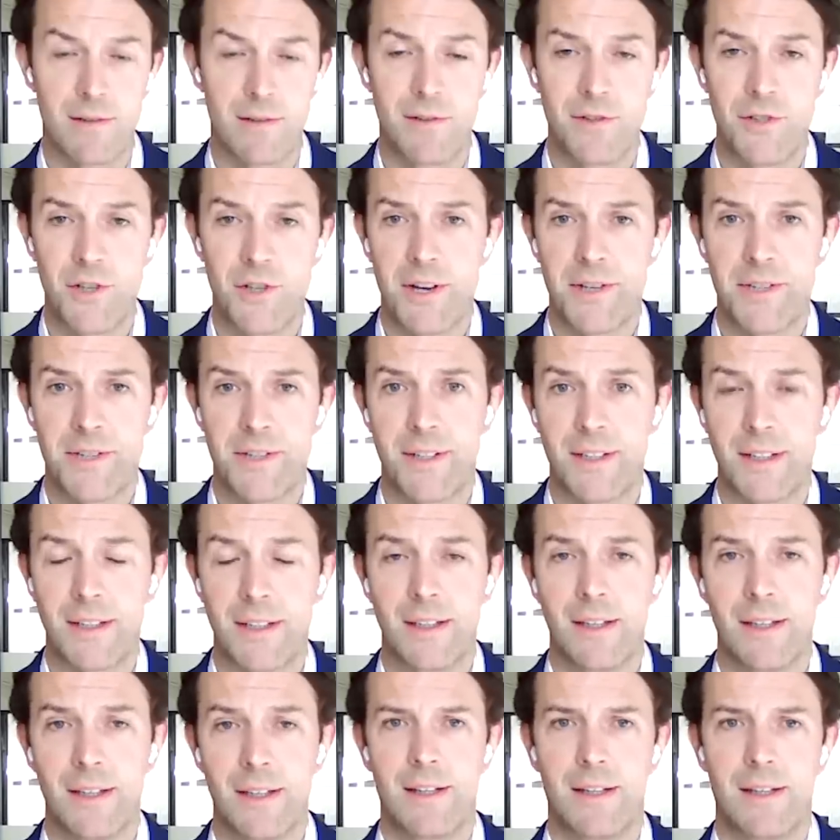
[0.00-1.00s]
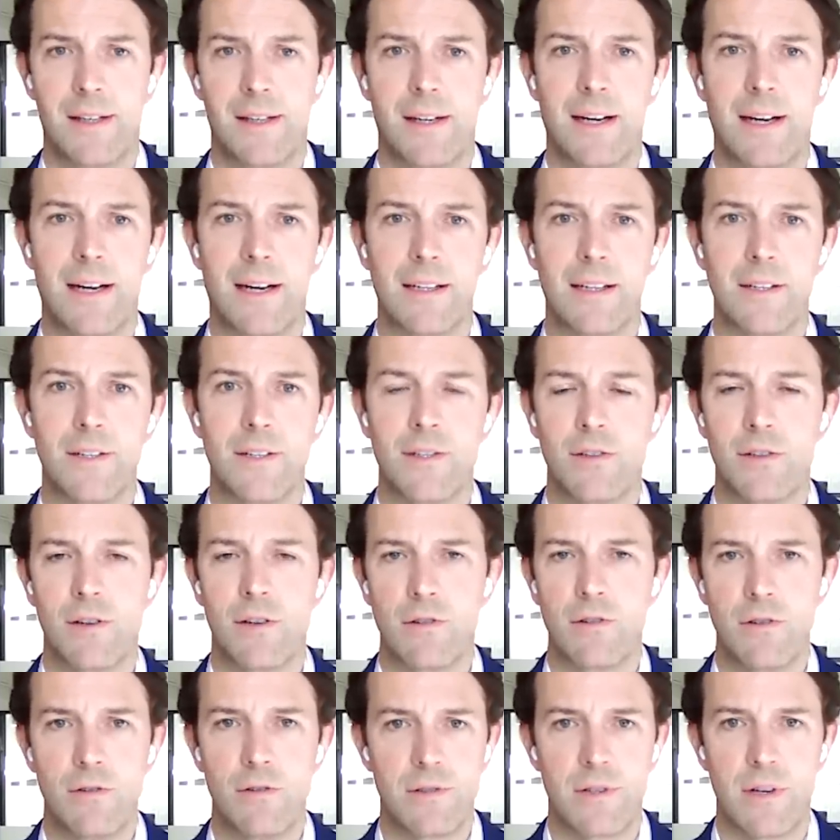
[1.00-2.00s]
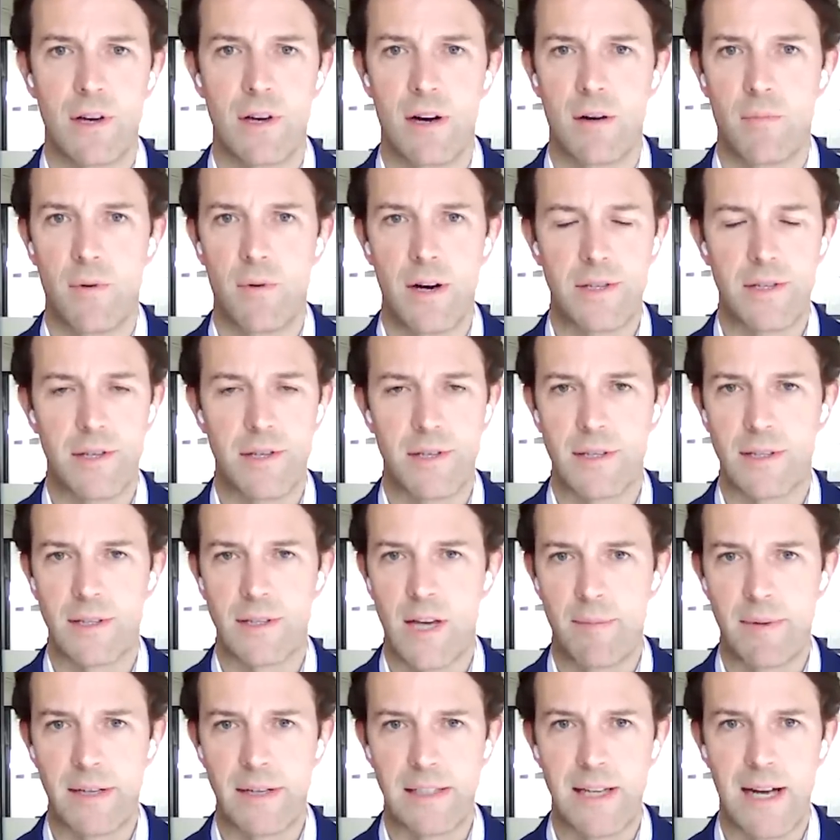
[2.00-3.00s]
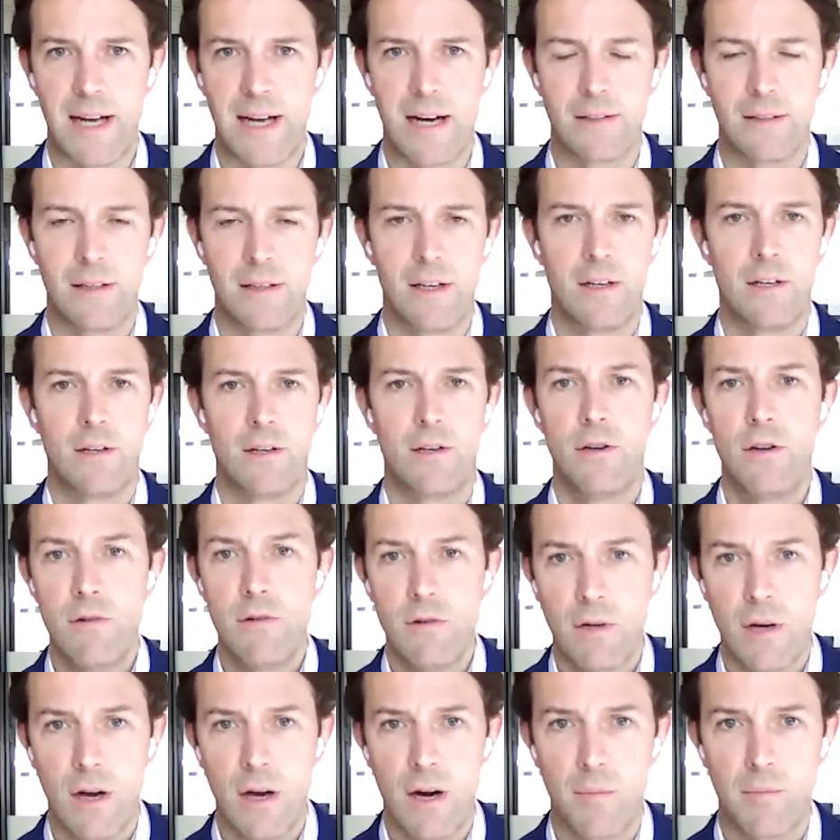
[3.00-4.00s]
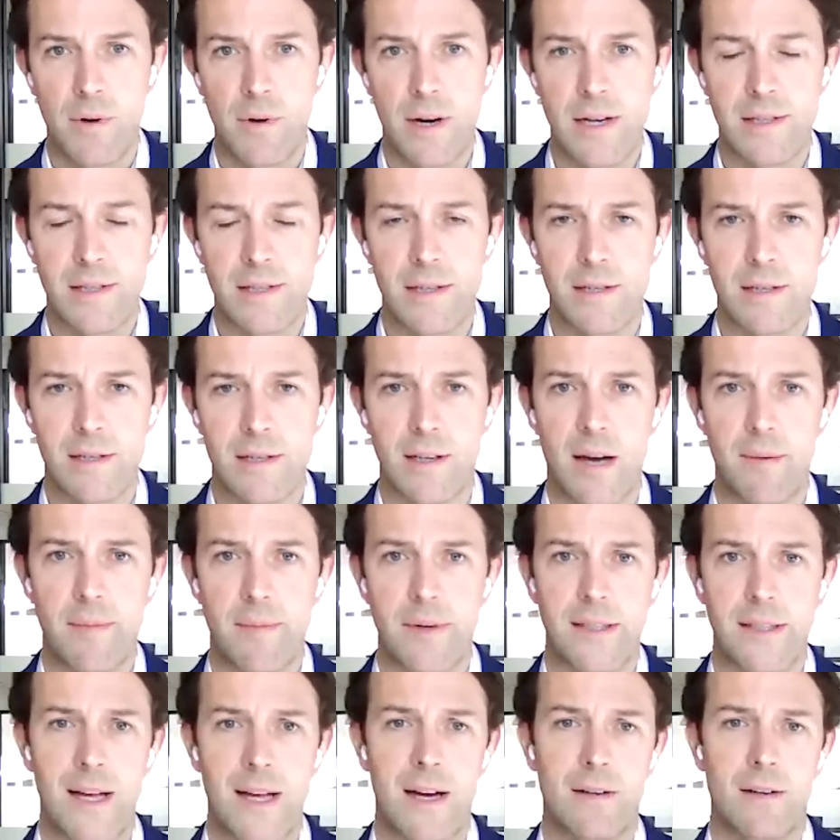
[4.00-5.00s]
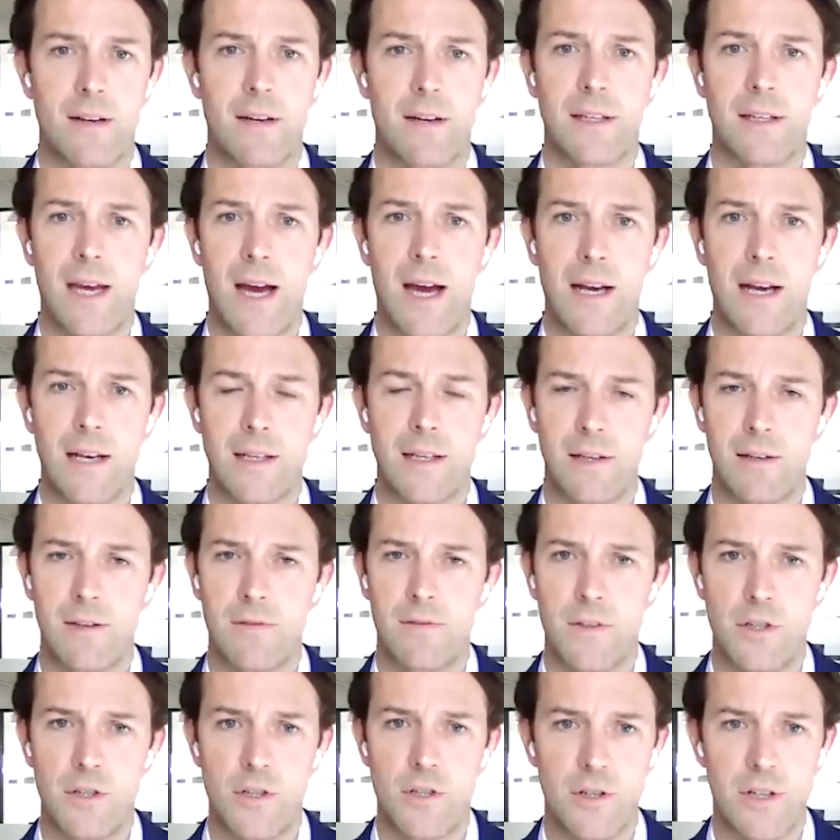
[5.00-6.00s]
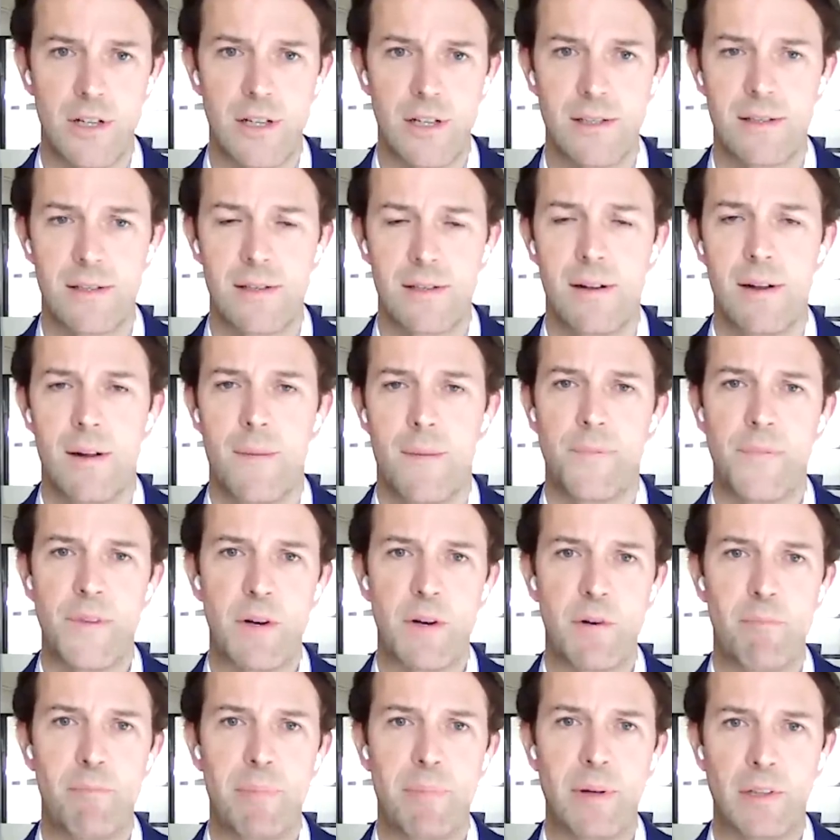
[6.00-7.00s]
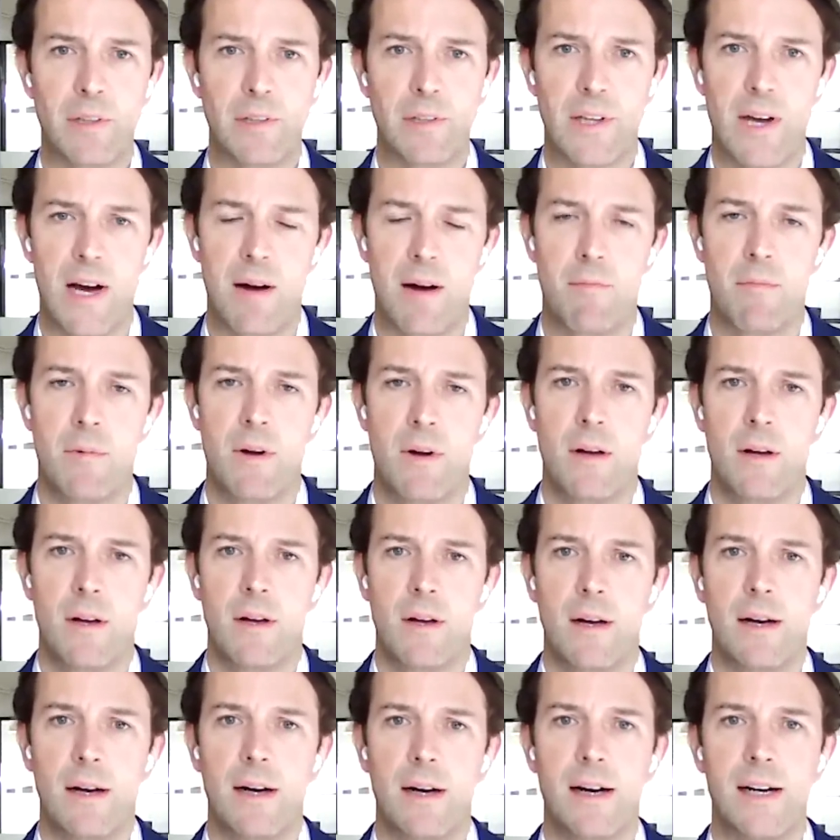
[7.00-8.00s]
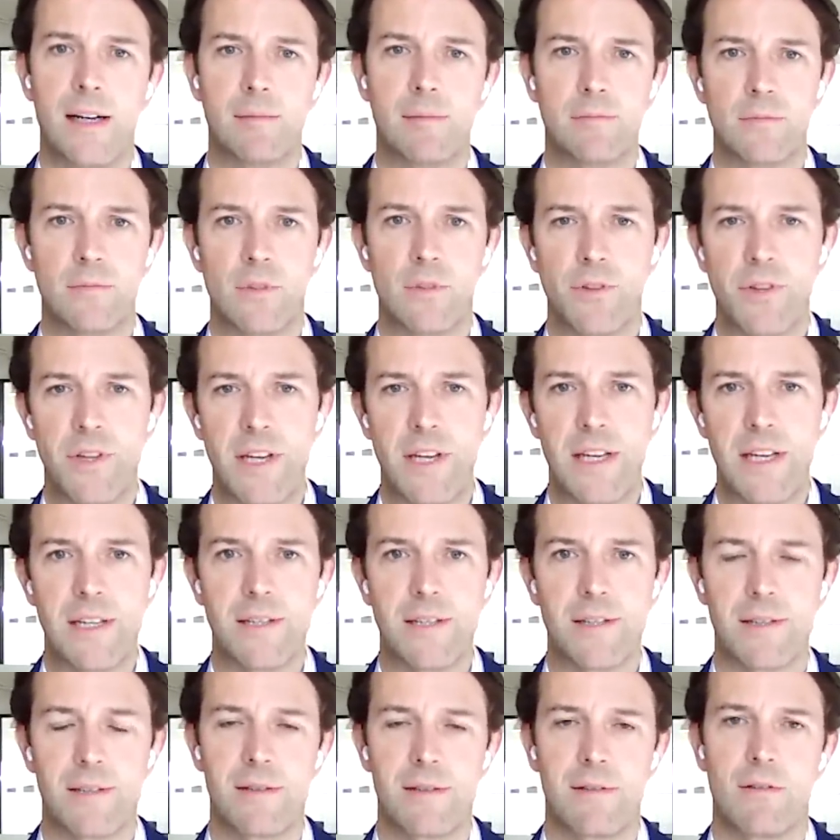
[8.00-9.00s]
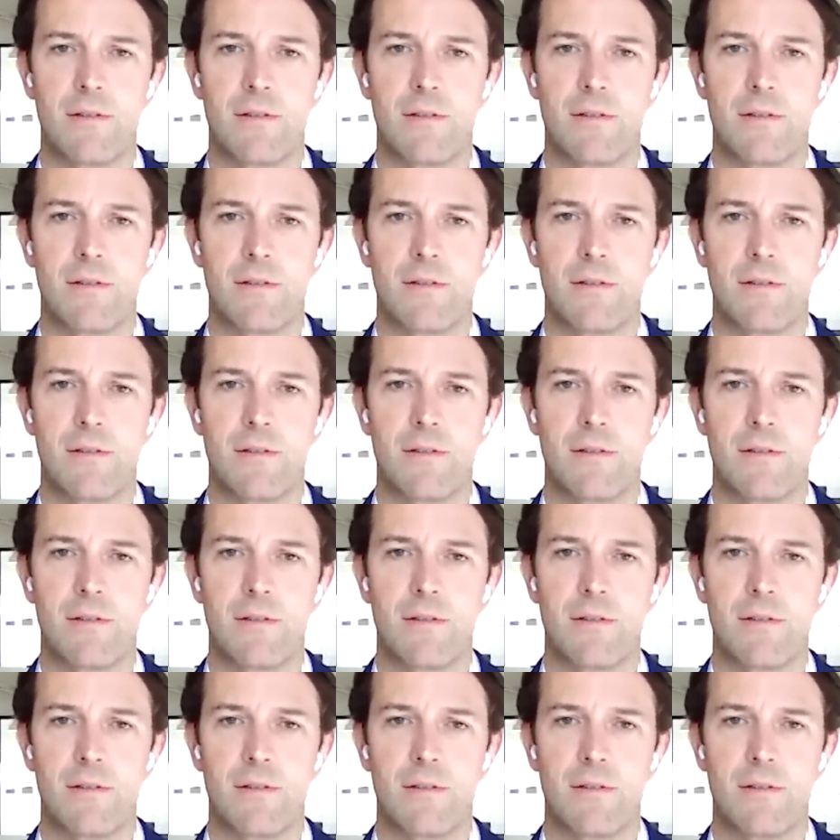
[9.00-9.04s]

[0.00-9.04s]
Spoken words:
are adjusting. And used car prices are coming down. New car prices are coming down, again, as inventories build up, or these